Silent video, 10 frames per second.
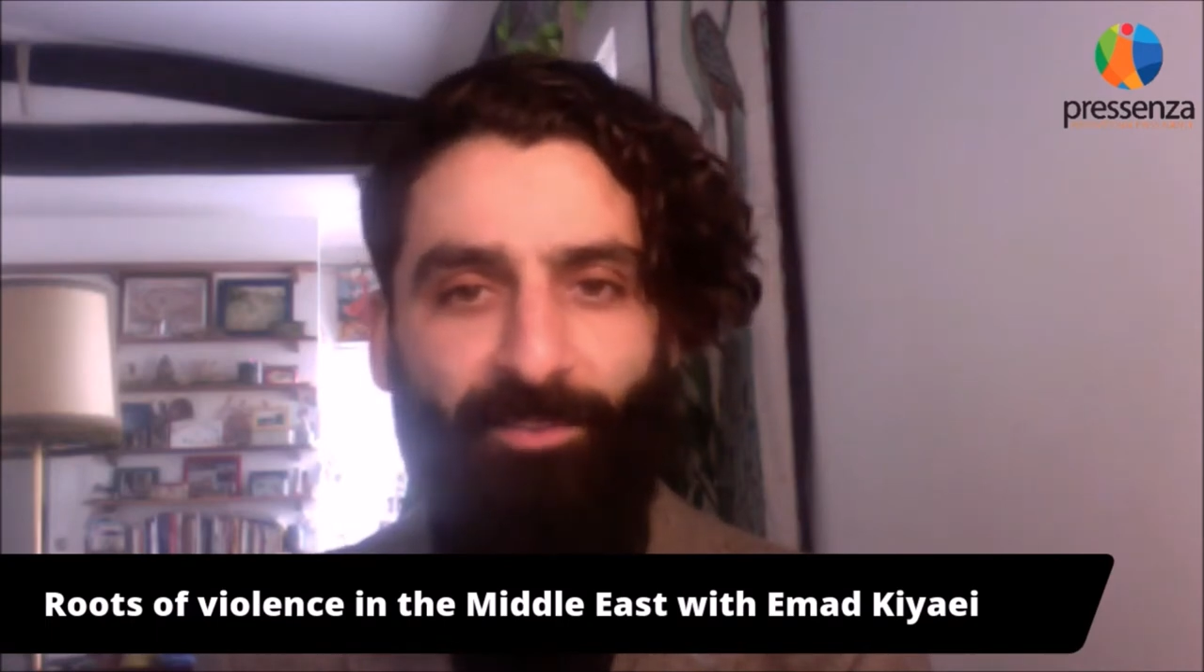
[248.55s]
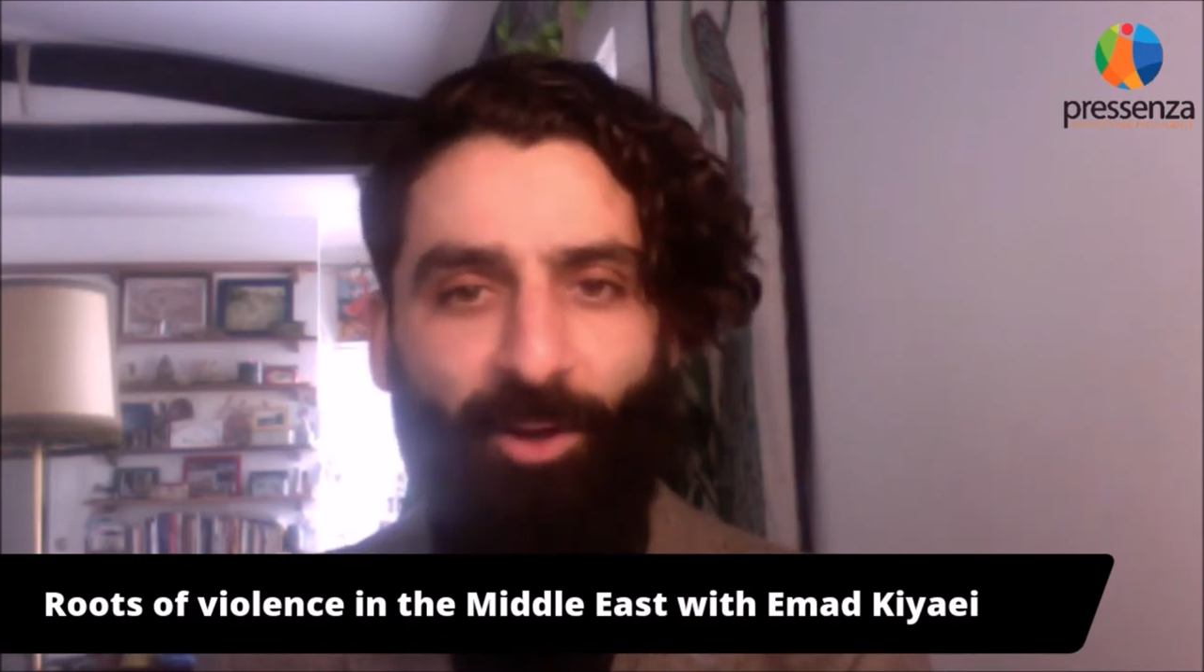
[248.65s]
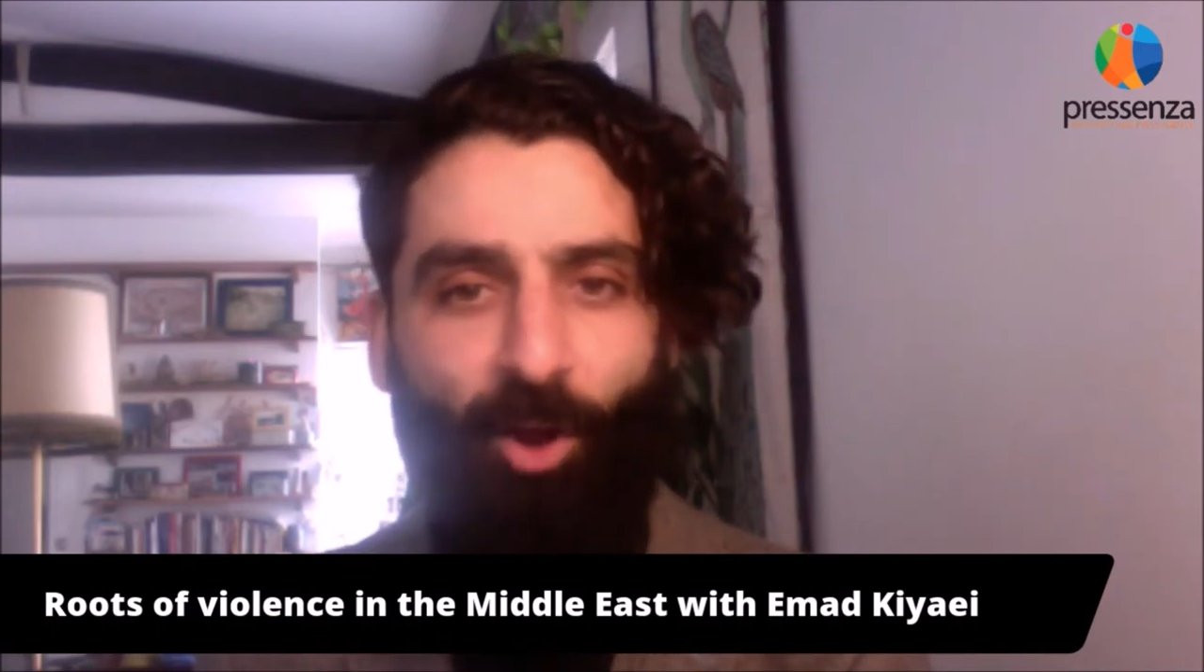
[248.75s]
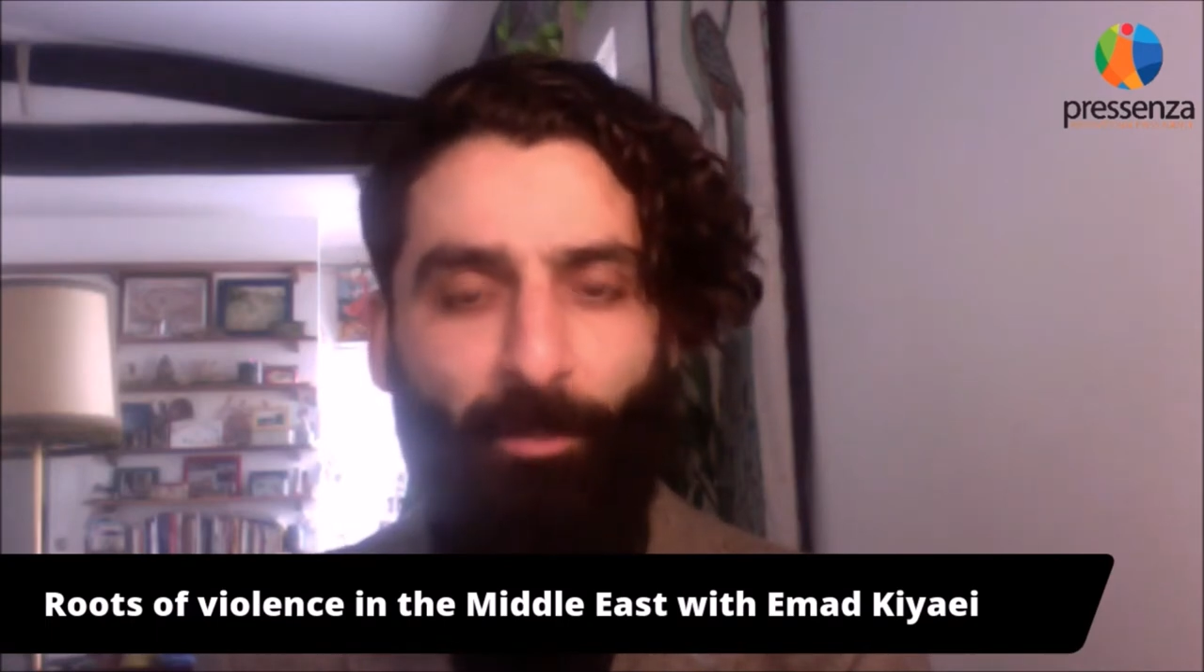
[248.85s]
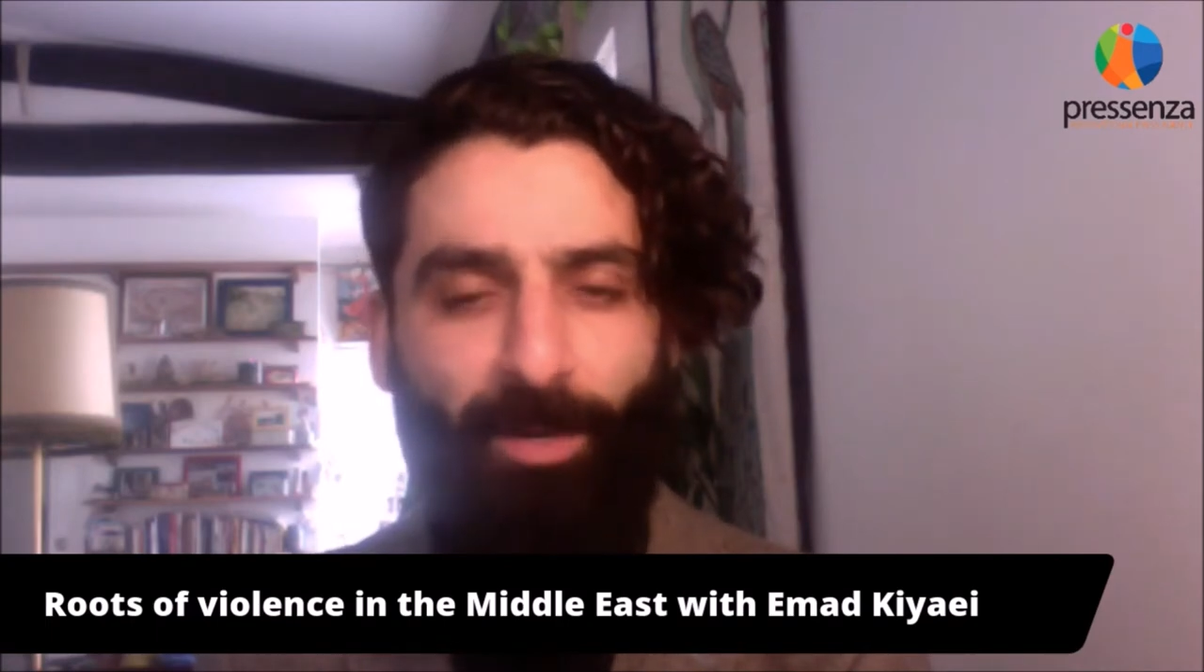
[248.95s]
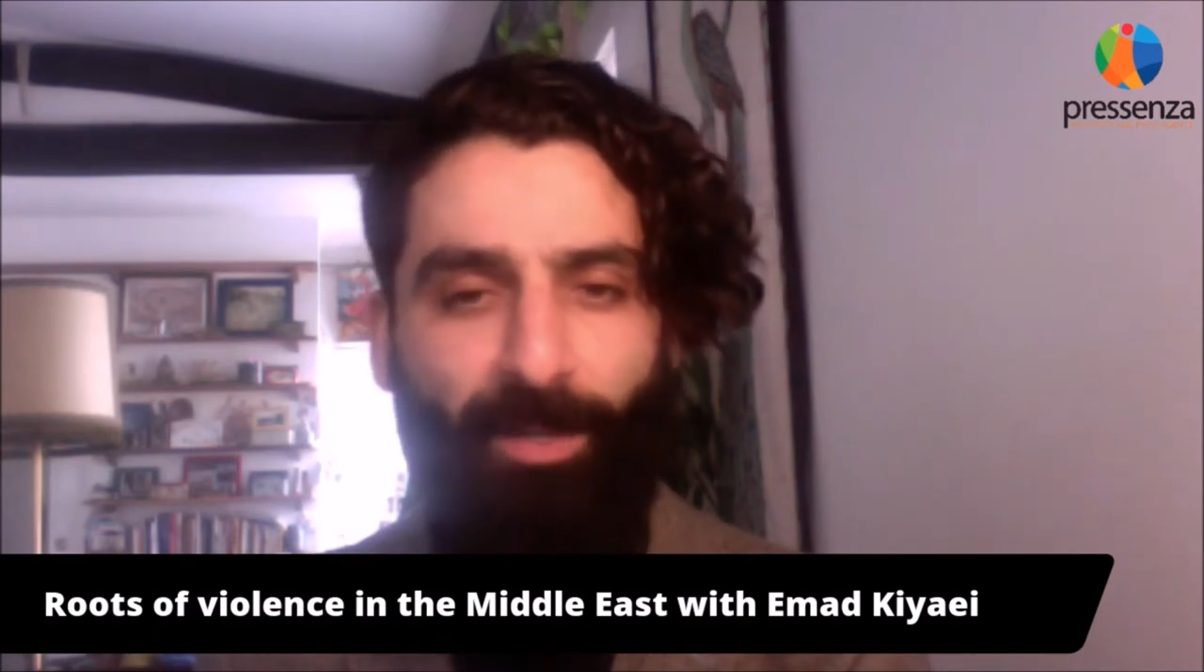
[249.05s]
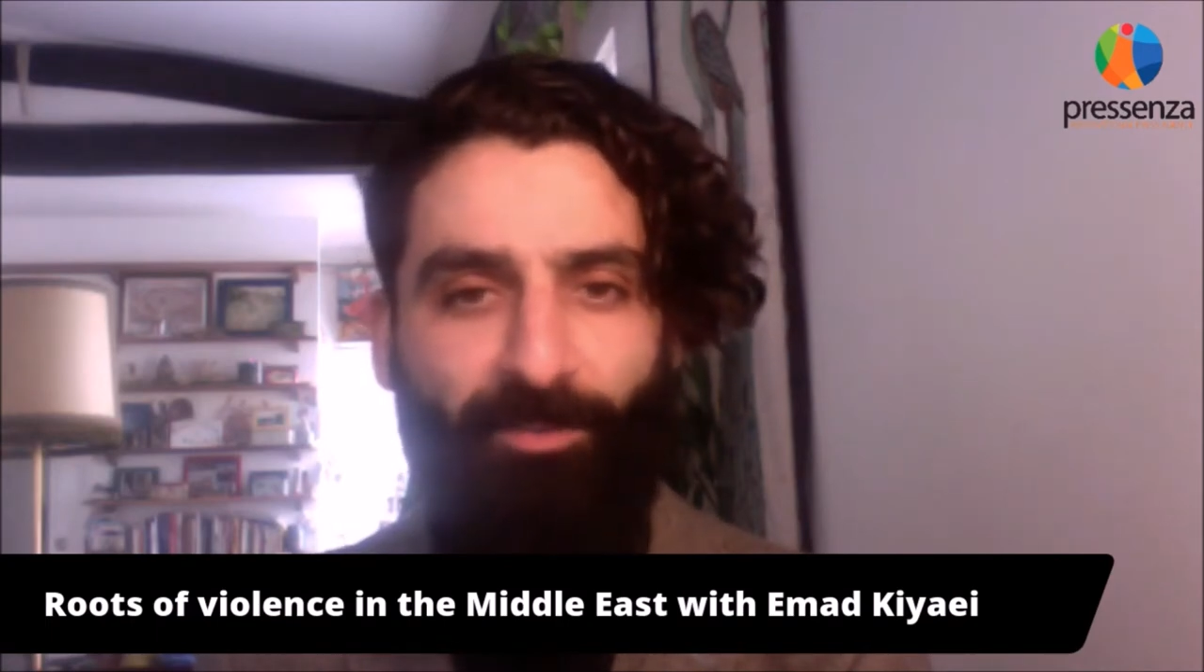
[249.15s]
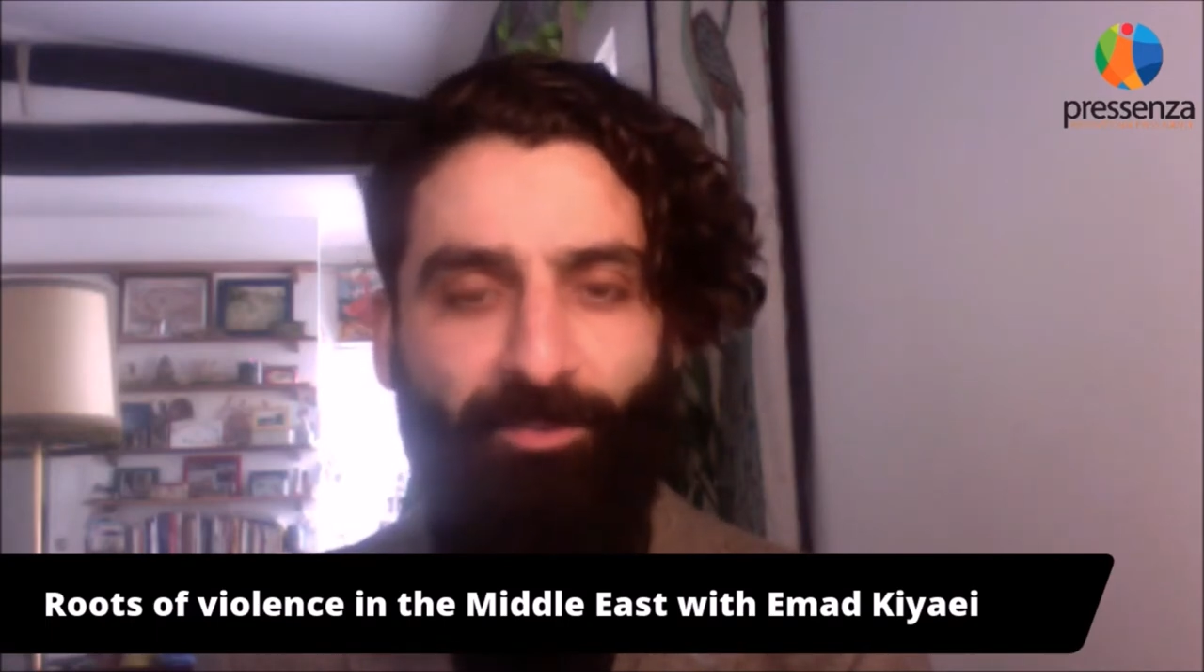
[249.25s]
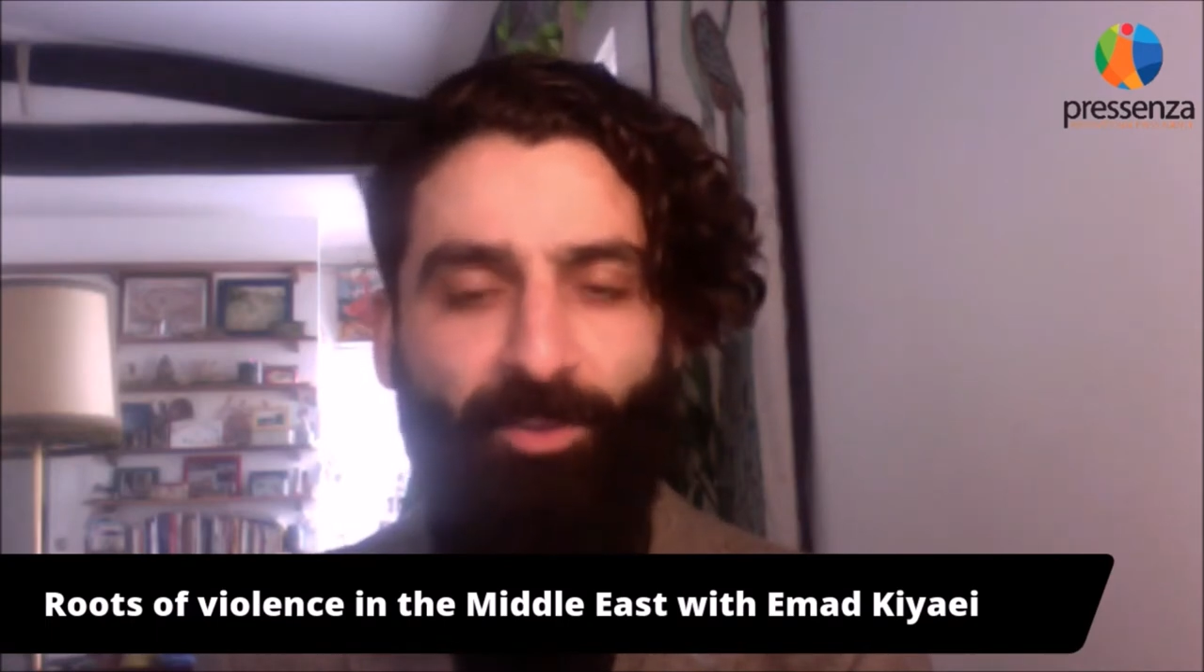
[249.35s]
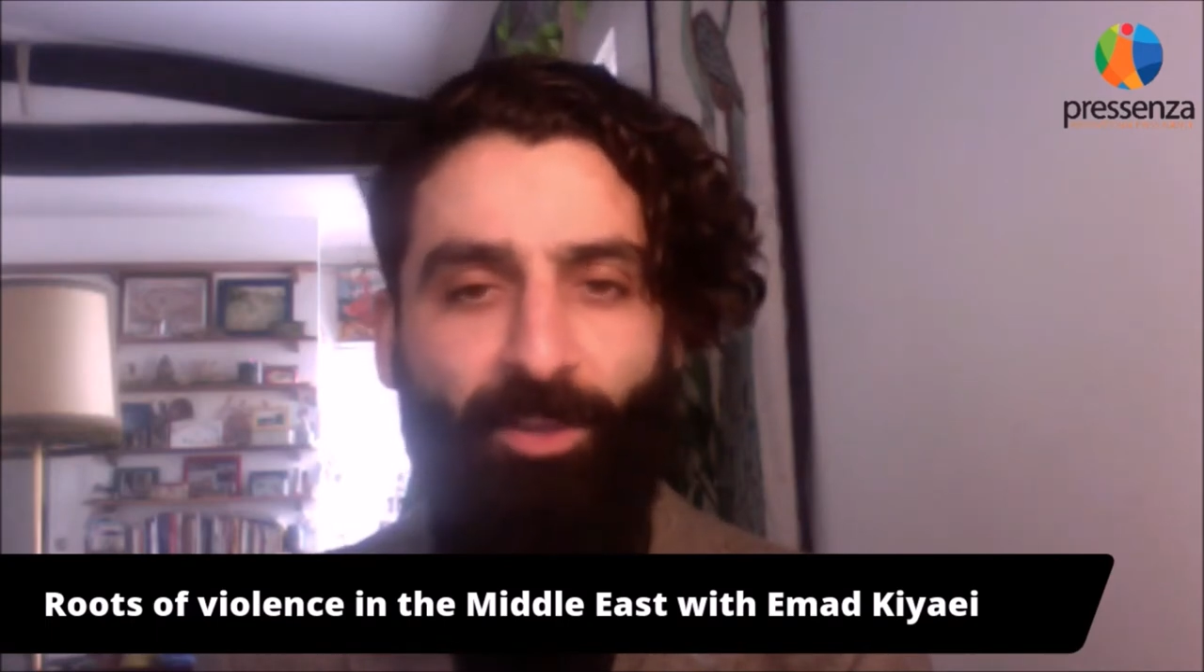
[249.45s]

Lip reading: the communists,